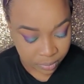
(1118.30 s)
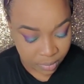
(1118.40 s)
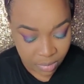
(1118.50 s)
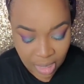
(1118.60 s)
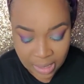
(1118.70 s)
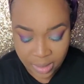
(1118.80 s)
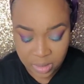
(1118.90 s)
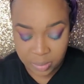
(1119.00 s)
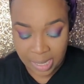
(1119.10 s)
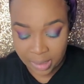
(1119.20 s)
And I use
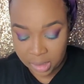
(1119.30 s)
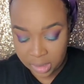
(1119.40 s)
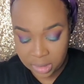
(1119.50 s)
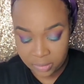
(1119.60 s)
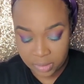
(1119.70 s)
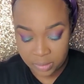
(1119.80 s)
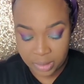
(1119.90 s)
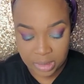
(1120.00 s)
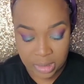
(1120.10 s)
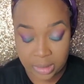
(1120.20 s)
black adhesive just
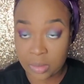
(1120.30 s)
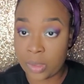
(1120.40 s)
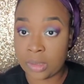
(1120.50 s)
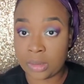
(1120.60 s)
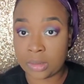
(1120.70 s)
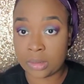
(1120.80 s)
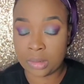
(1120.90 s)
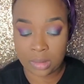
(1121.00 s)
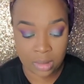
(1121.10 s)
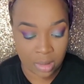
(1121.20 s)
because I like the way it looks.
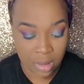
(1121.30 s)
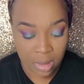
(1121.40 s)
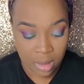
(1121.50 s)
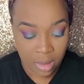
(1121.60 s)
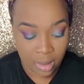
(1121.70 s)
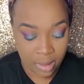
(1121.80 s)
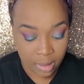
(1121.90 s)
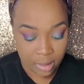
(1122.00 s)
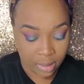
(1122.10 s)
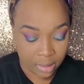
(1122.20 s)

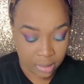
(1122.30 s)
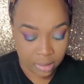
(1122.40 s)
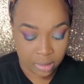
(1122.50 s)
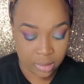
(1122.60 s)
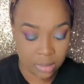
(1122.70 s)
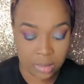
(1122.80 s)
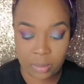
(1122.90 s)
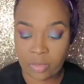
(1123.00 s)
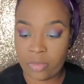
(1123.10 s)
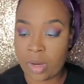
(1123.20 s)
And
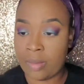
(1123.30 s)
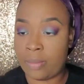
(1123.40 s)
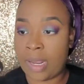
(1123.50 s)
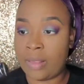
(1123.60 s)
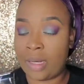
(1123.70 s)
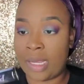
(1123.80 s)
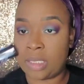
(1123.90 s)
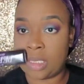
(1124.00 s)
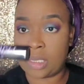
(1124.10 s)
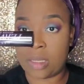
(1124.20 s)
before I apply the
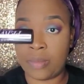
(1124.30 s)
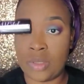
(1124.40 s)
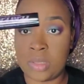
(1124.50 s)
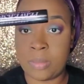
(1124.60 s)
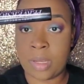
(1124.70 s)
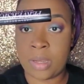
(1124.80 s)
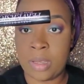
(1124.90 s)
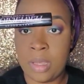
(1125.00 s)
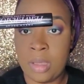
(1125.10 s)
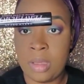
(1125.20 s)
lashes, I'm using my
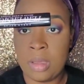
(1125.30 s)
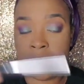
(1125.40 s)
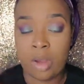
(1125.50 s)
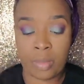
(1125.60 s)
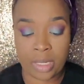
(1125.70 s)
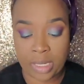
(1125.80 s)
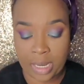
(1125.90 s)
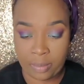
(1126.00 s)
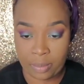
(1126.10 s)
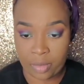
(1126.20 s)
Urban Decay
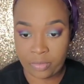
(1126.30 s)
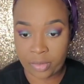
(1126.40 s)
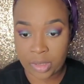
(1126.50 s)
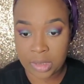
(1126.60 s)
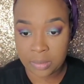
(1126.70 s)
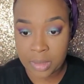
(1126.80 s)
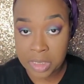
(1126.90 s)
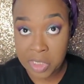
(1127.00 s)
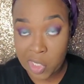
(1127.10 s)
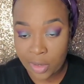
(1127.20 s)
Perversion
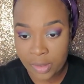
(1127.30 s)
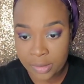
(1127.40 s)
Mascara.